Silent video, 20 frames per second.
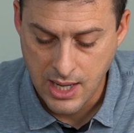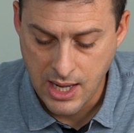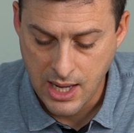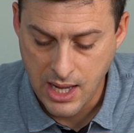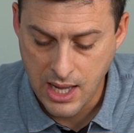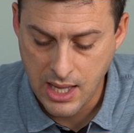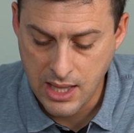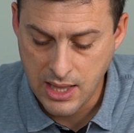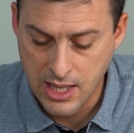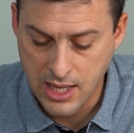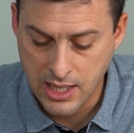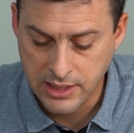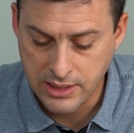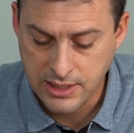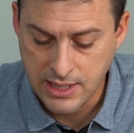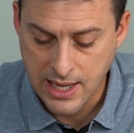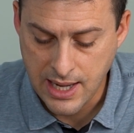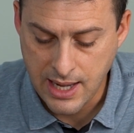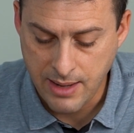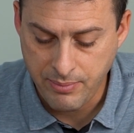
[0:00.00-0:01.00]
and then
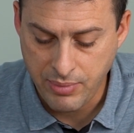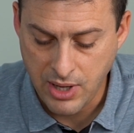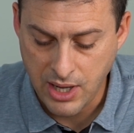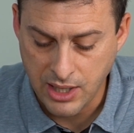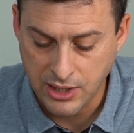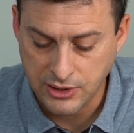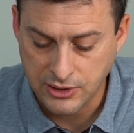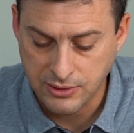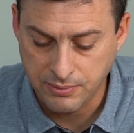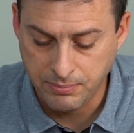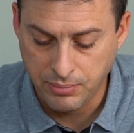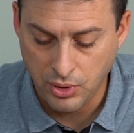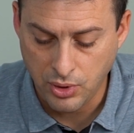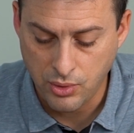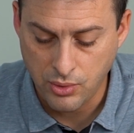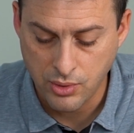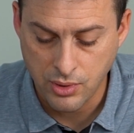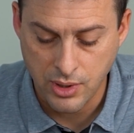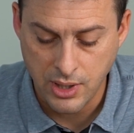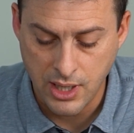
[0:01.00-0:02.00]
tap
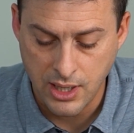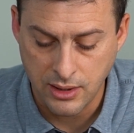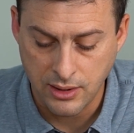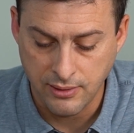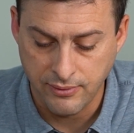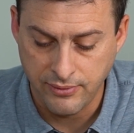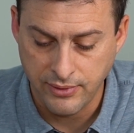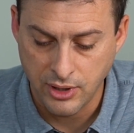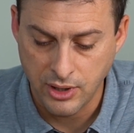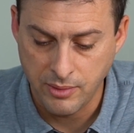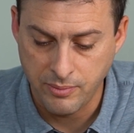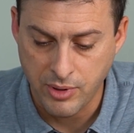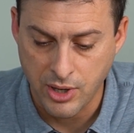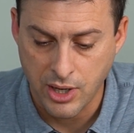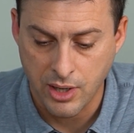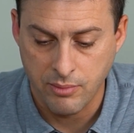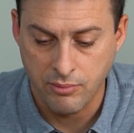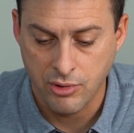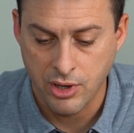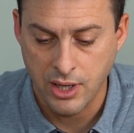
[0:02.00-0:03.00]
explore at the very
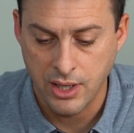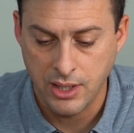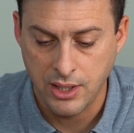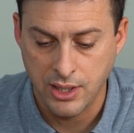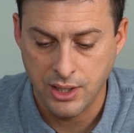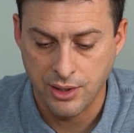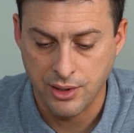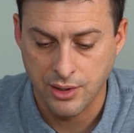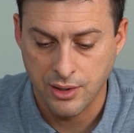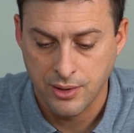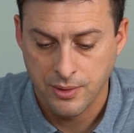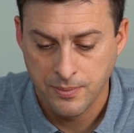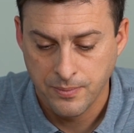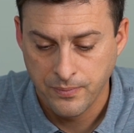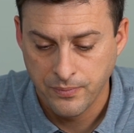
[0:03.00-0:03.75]
bottom right here